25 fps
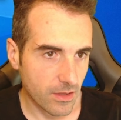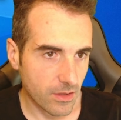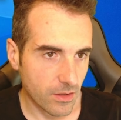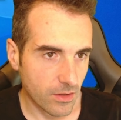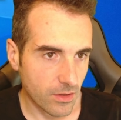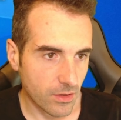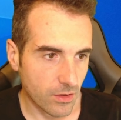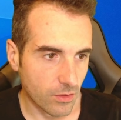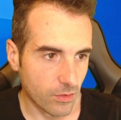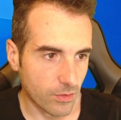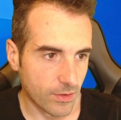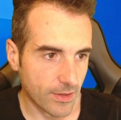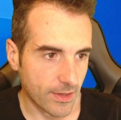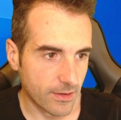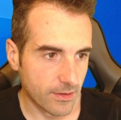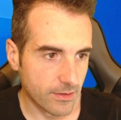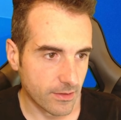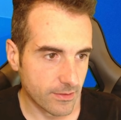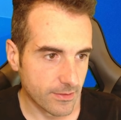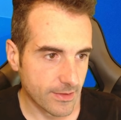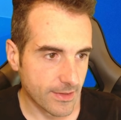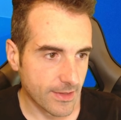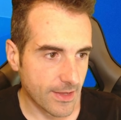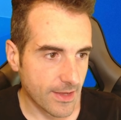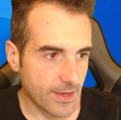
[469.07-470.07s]
Okay.
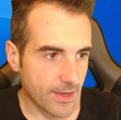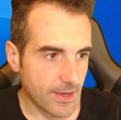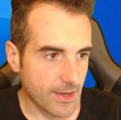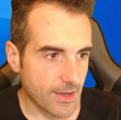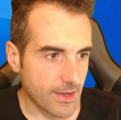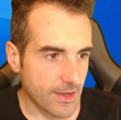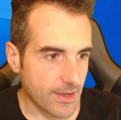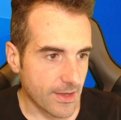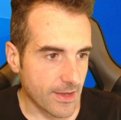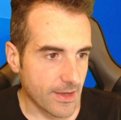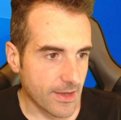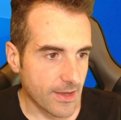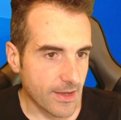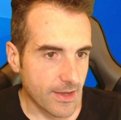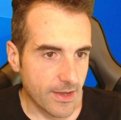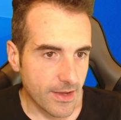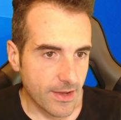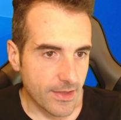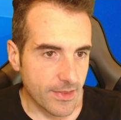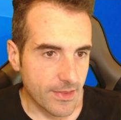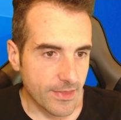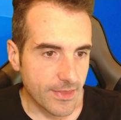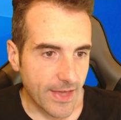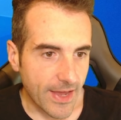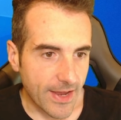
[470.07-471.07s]

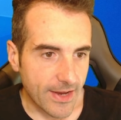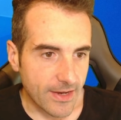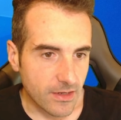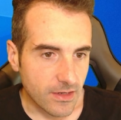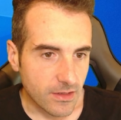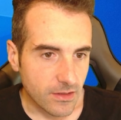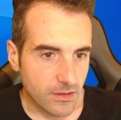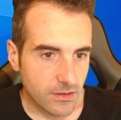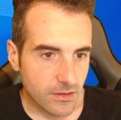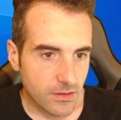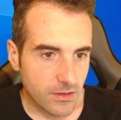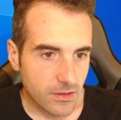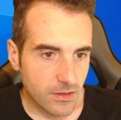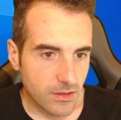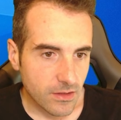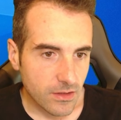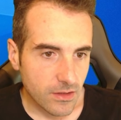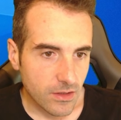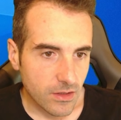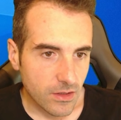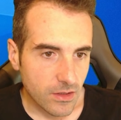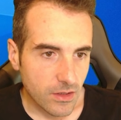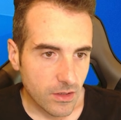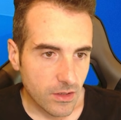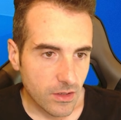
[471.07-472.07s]
Then
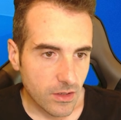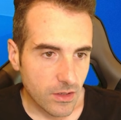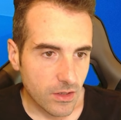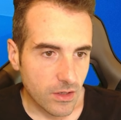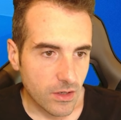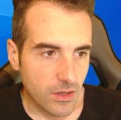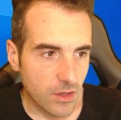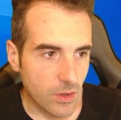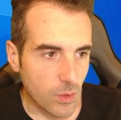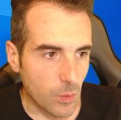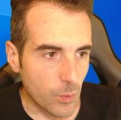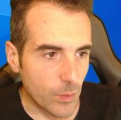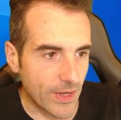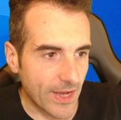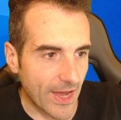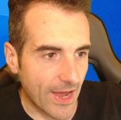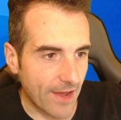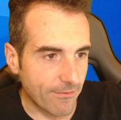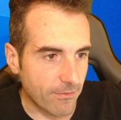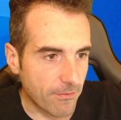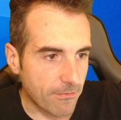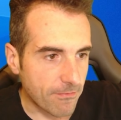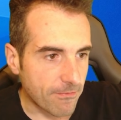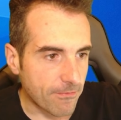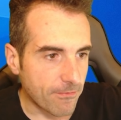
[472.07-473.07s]
we
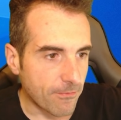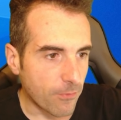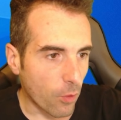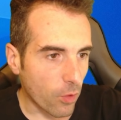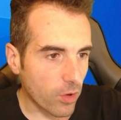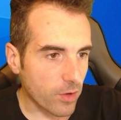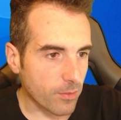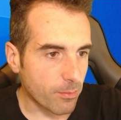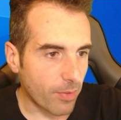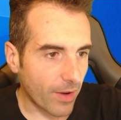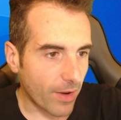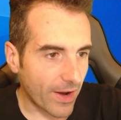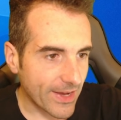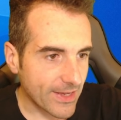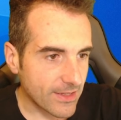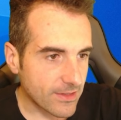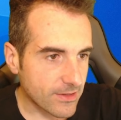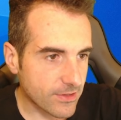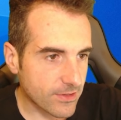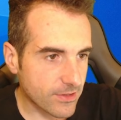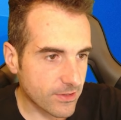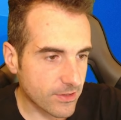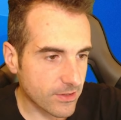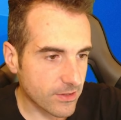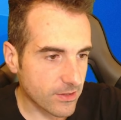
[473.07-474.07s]
have 4
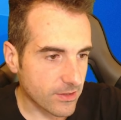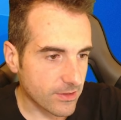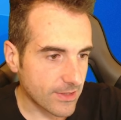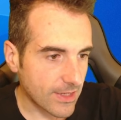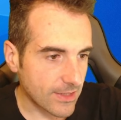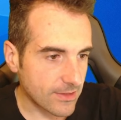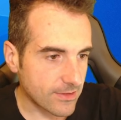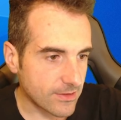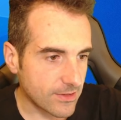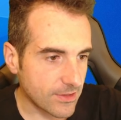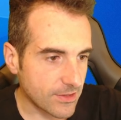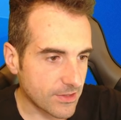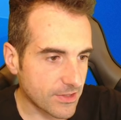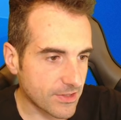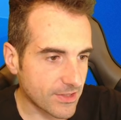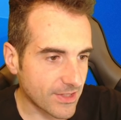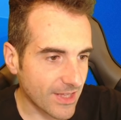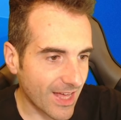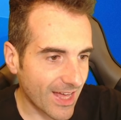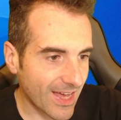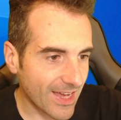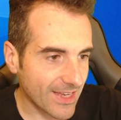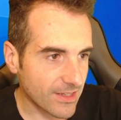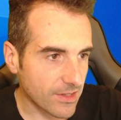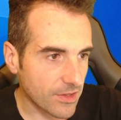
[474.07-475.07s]
bytes that
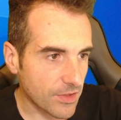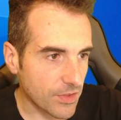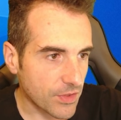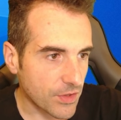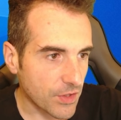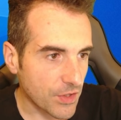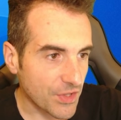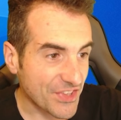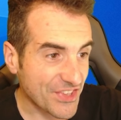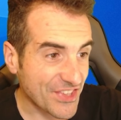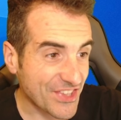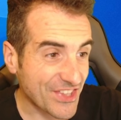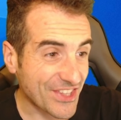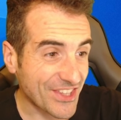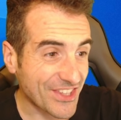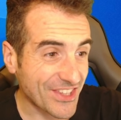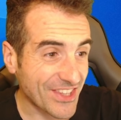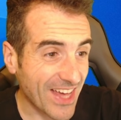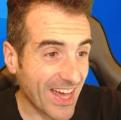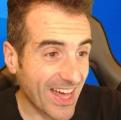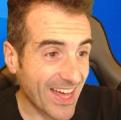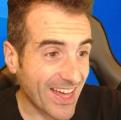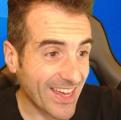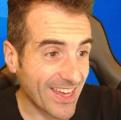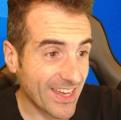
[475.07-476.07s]
decide the
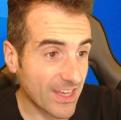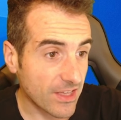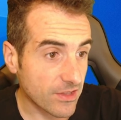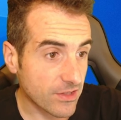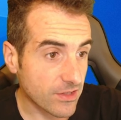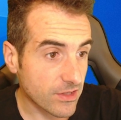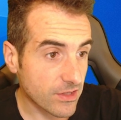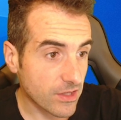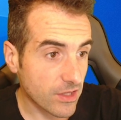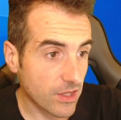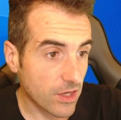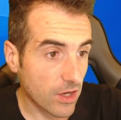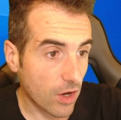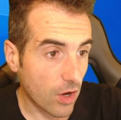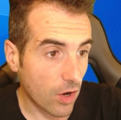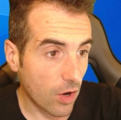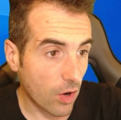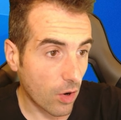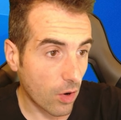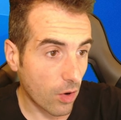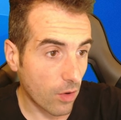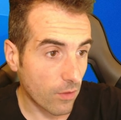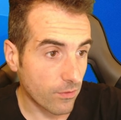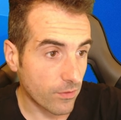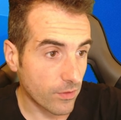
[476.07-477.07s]
size
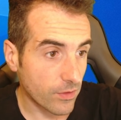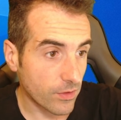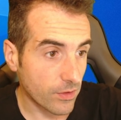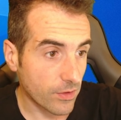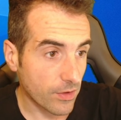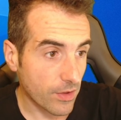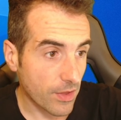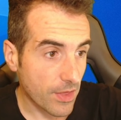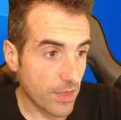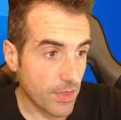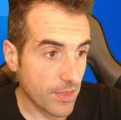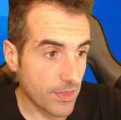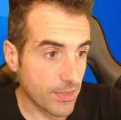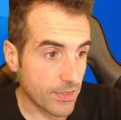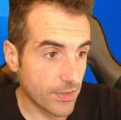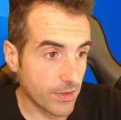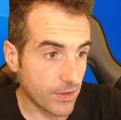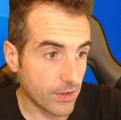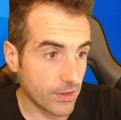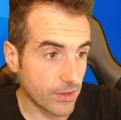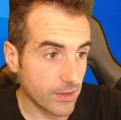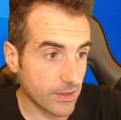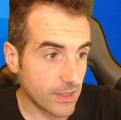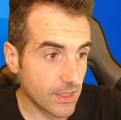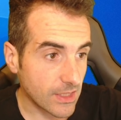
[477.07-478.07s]
of
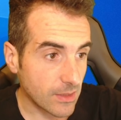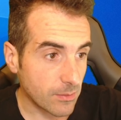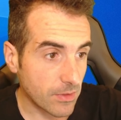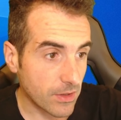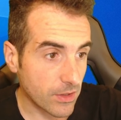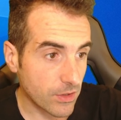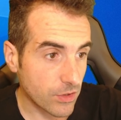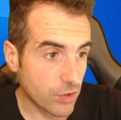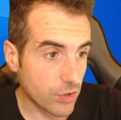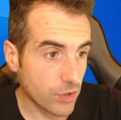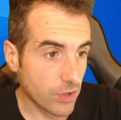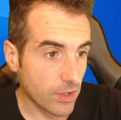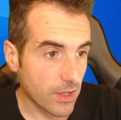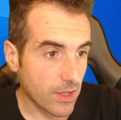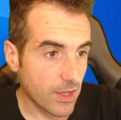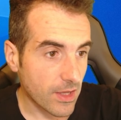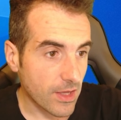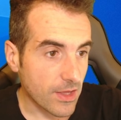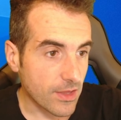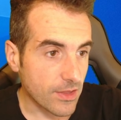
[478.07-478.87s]
the image.